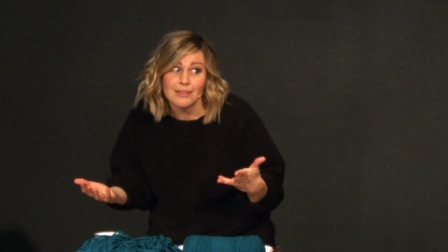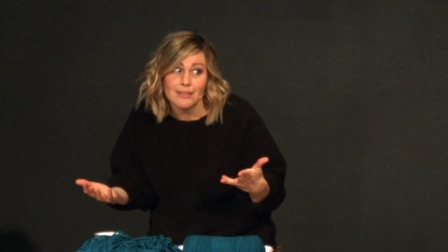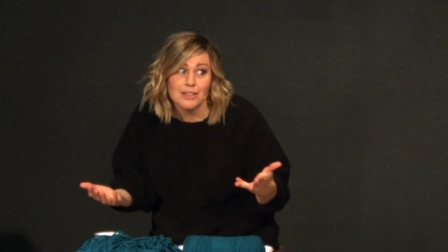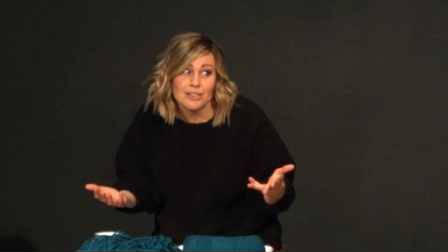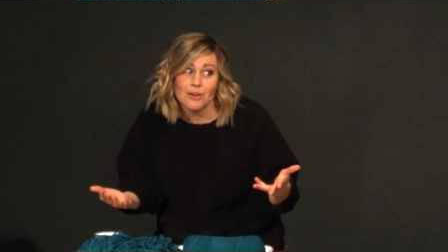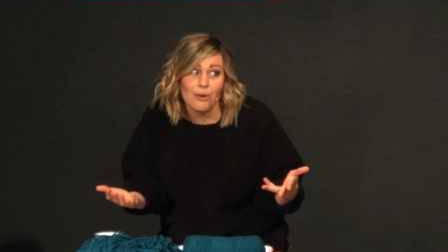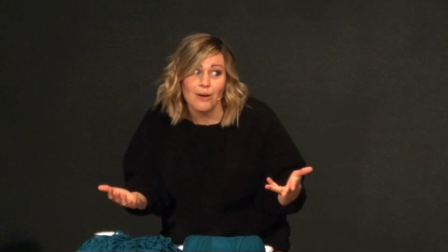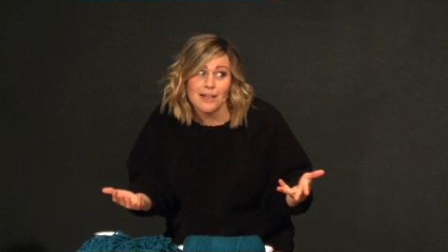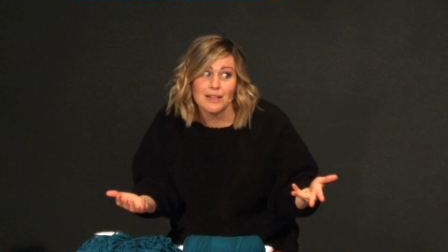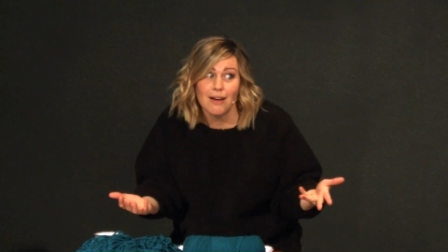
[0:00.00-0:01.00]
which who
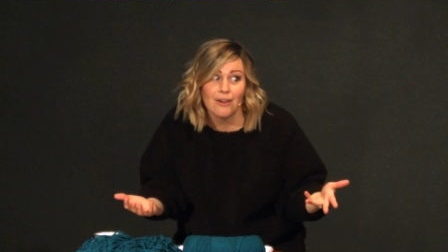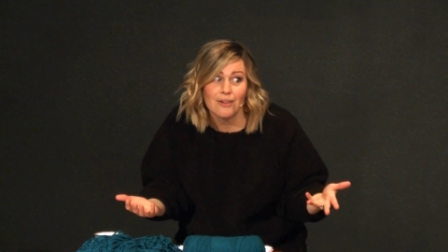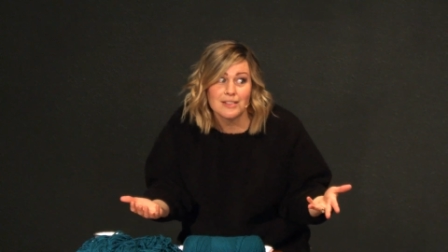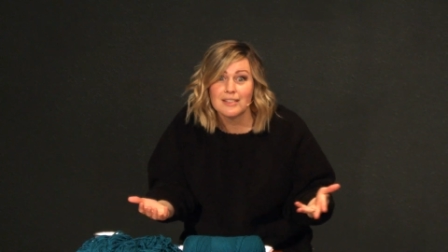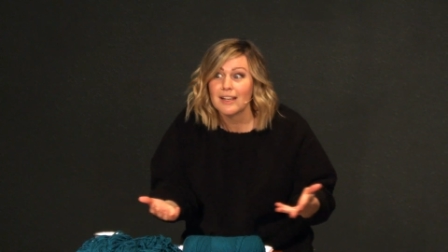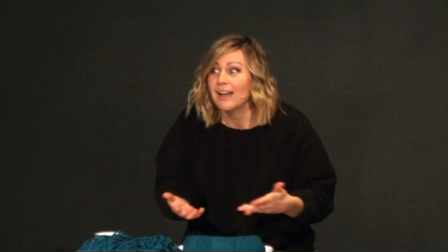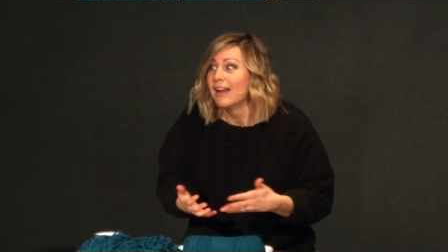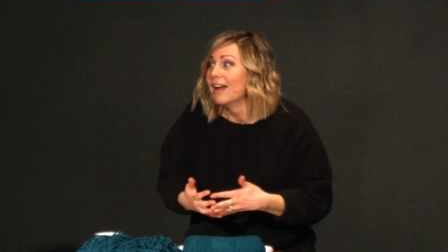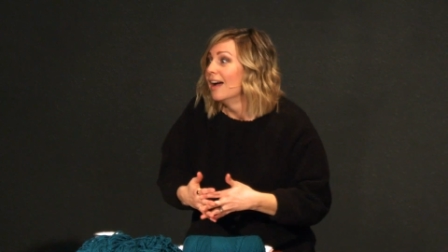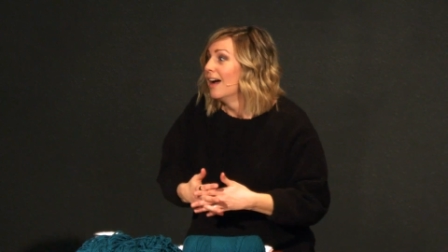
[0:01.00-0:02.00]
has those?
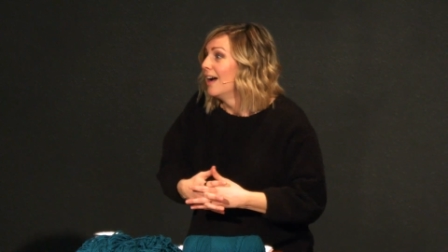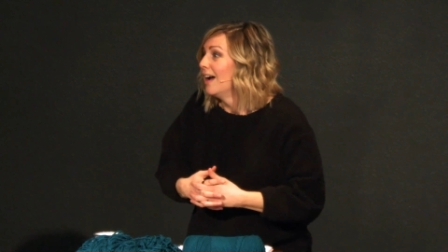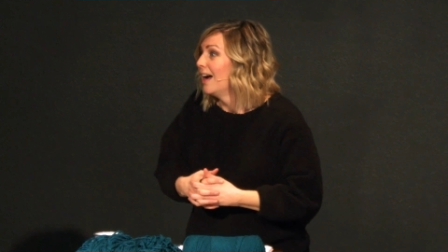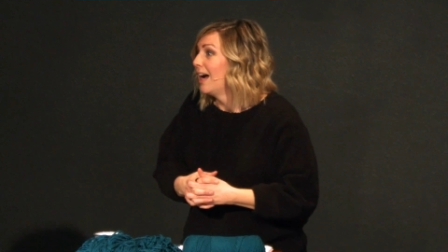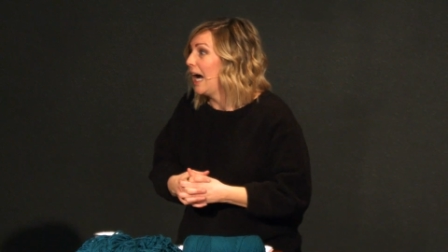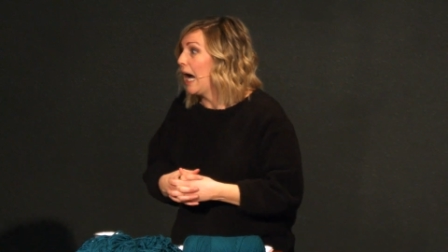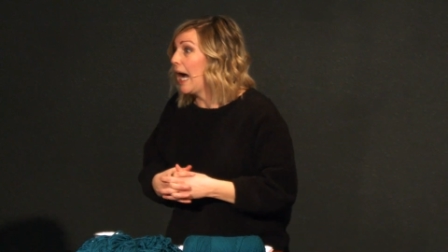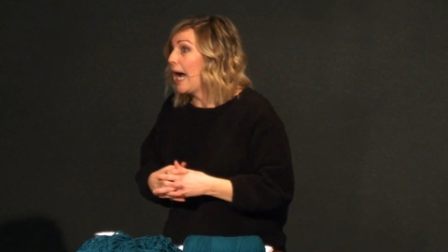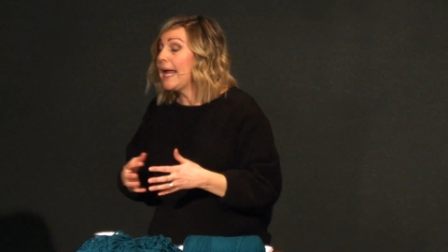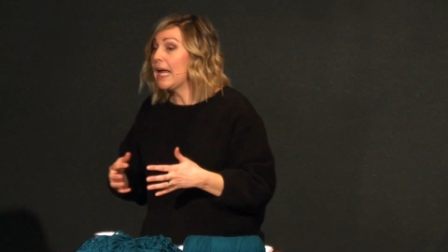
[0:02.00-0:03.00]

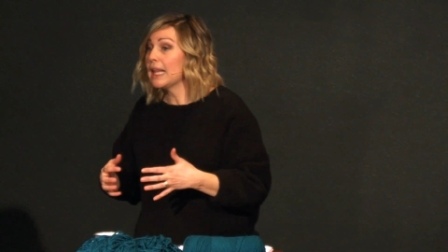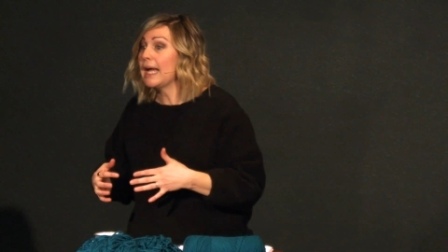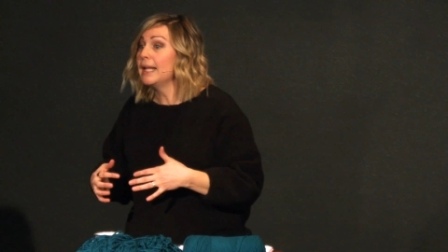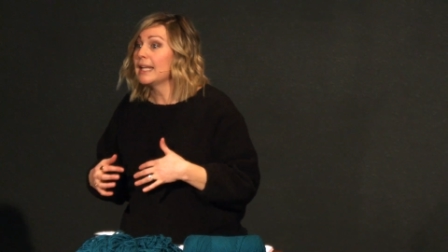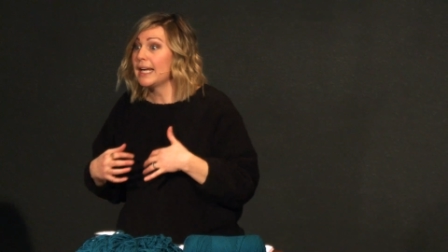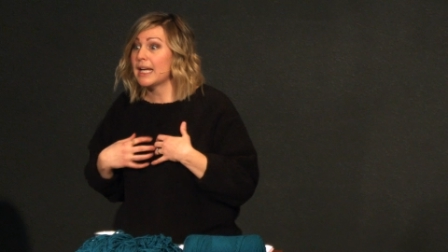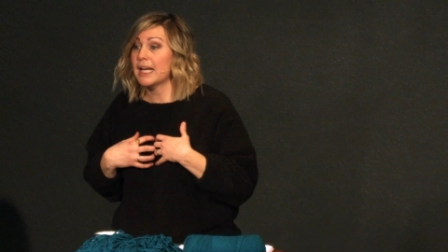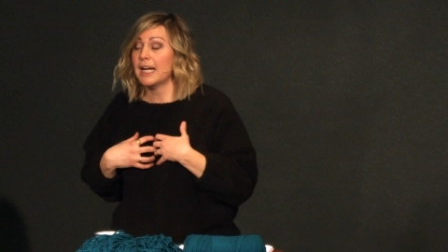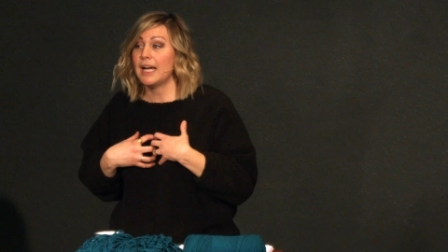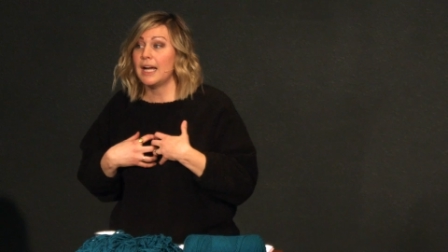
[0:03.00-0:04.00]
I, I like,
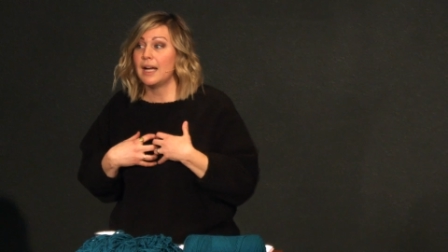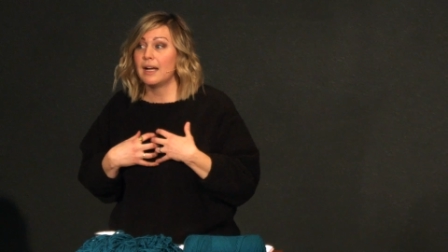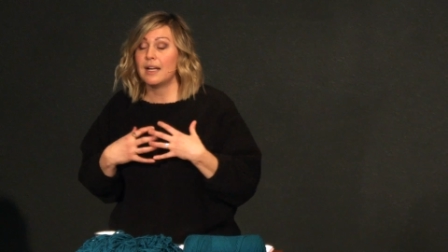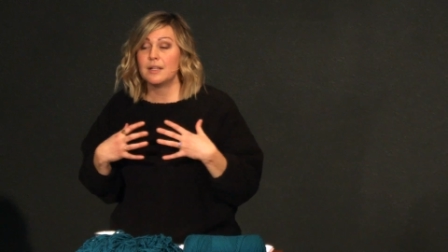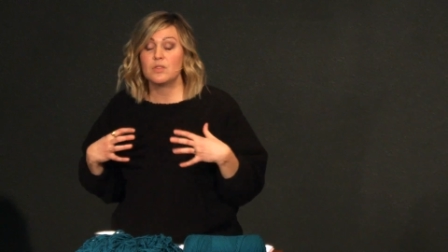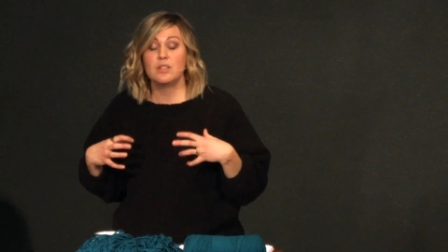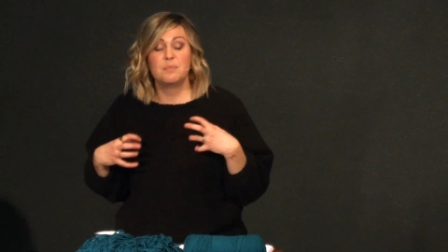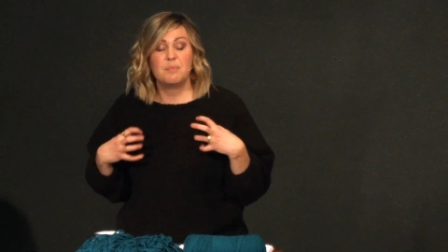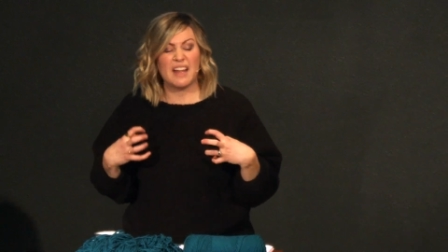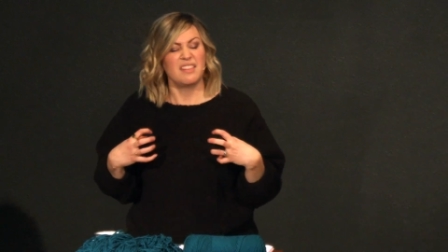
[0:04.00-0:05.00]
uh,
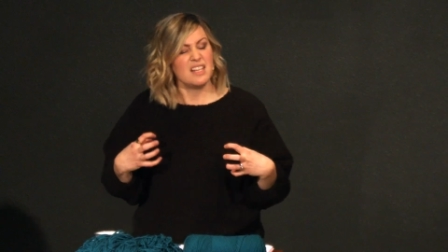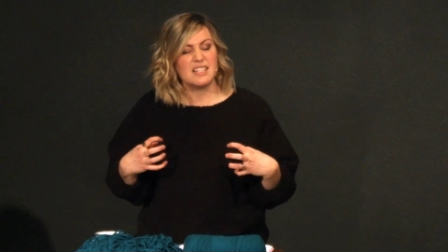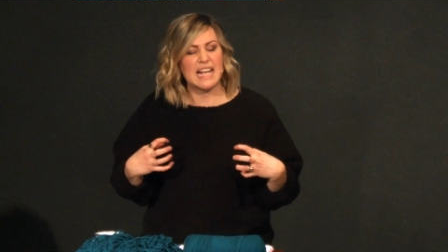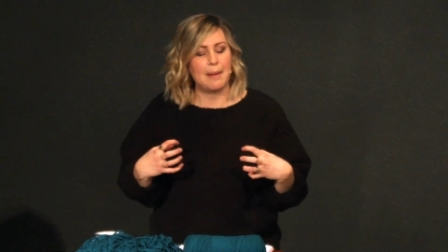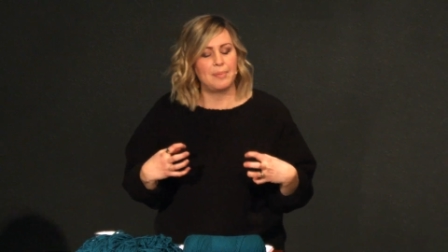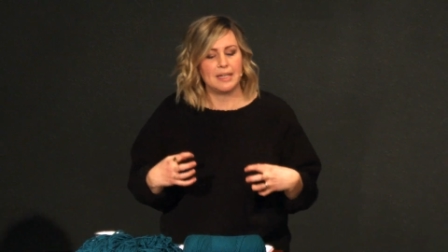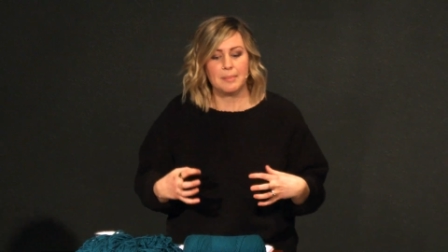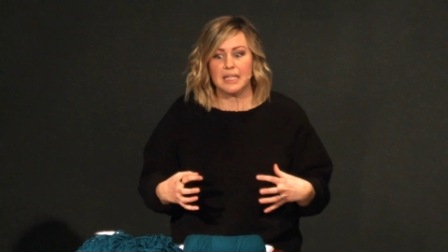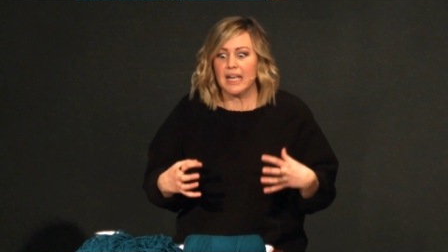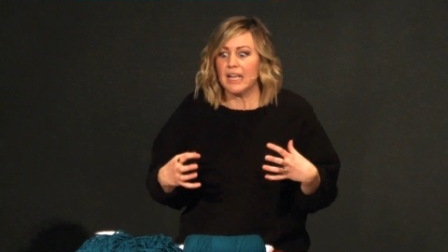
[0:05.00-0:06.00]
bad things happen in
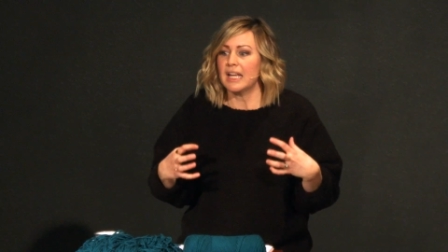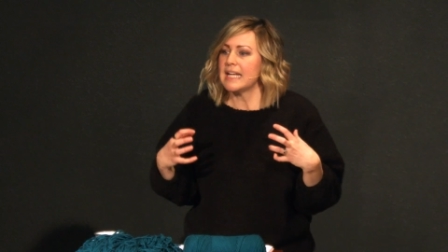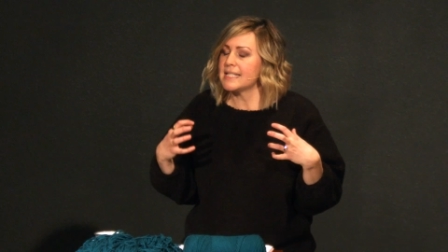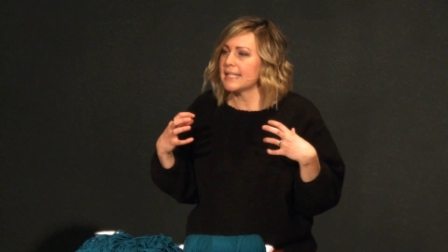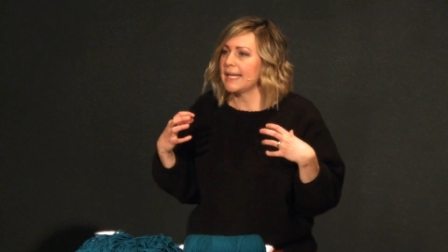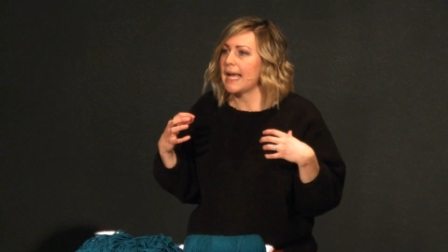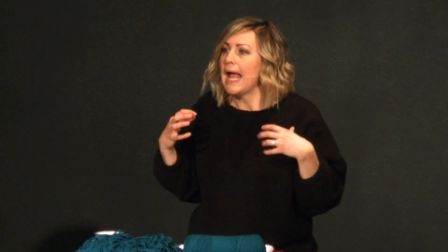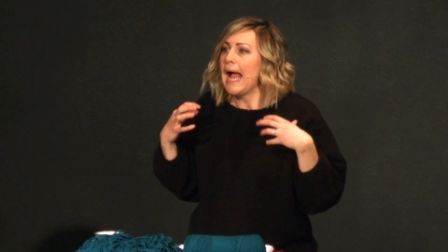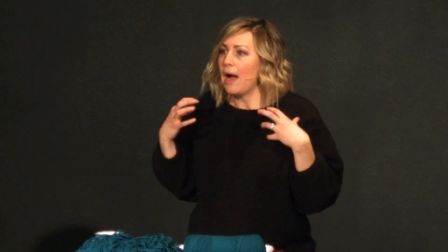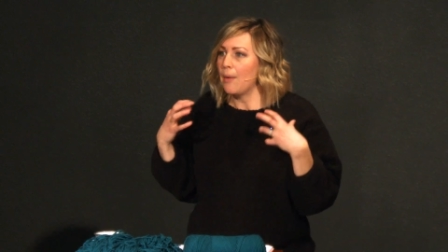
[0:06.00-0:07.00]
me. Like, it's like,
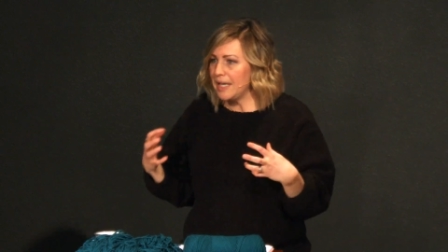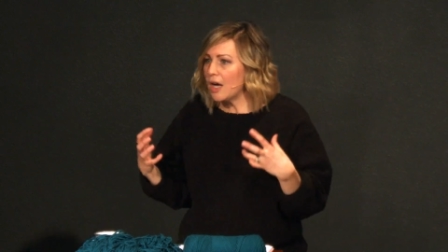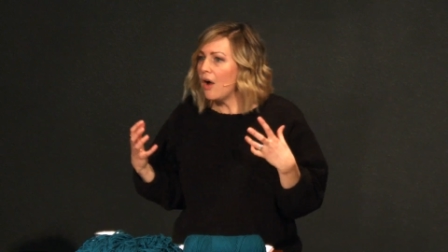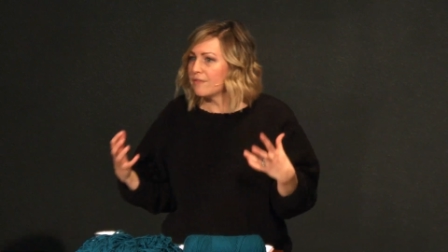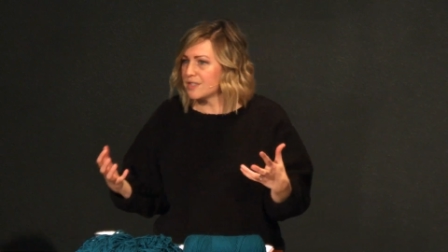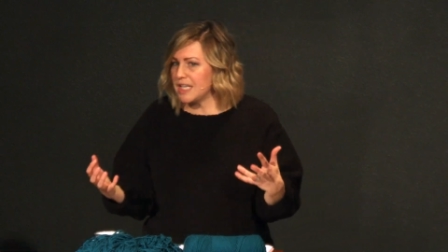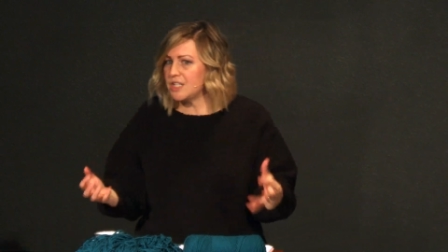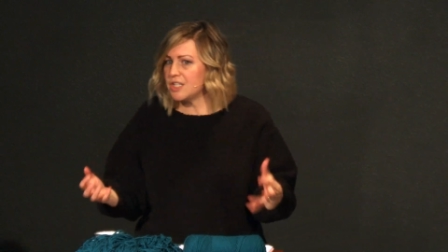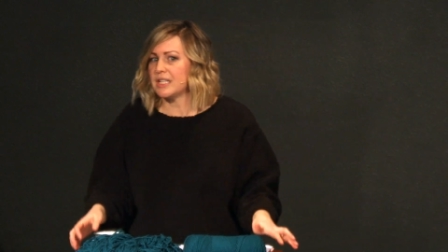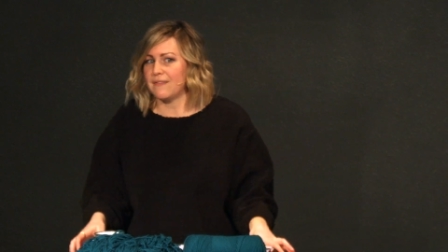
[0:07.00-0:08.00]
how many
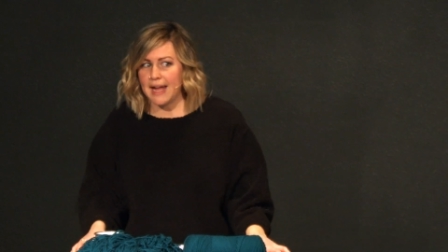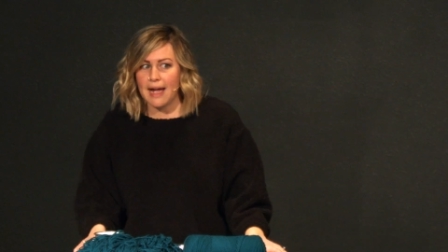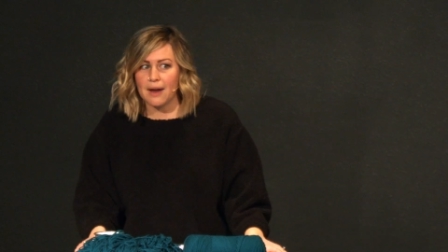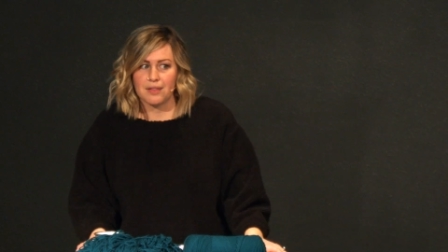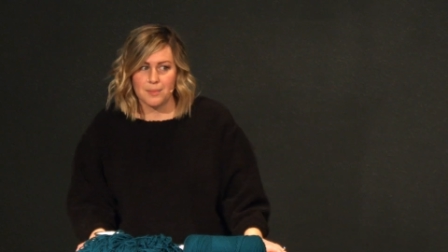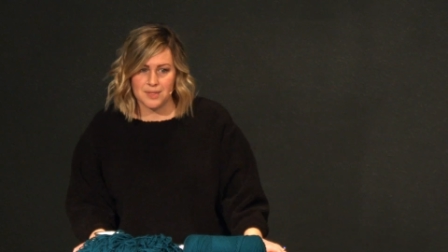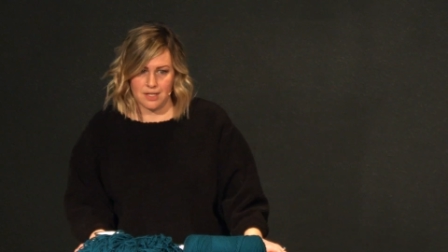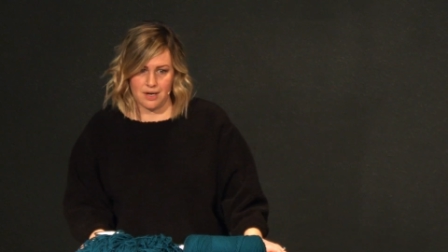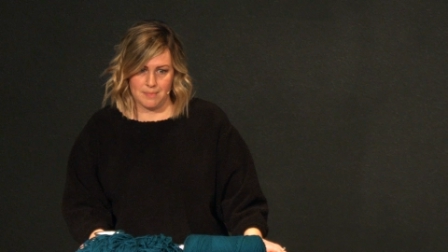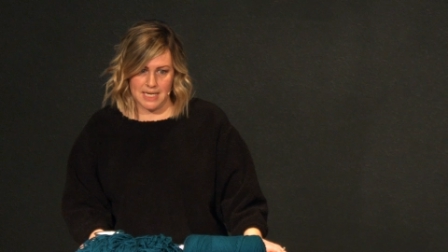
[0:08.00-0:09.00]
conversations have I had with
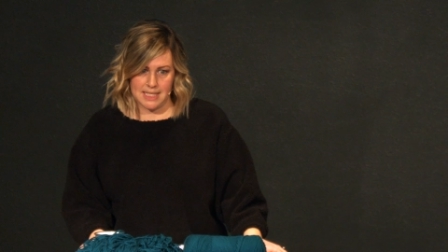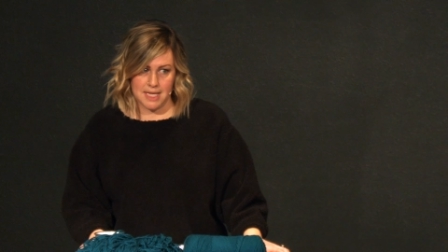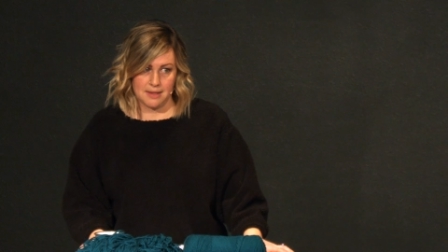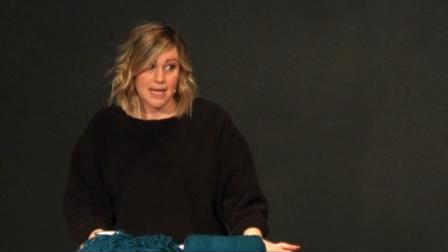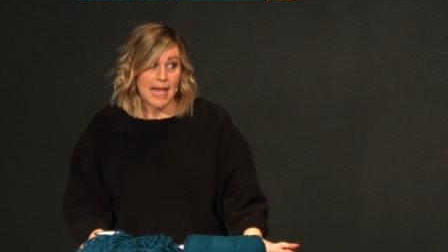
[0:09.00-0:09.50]
lipstick on my teeth?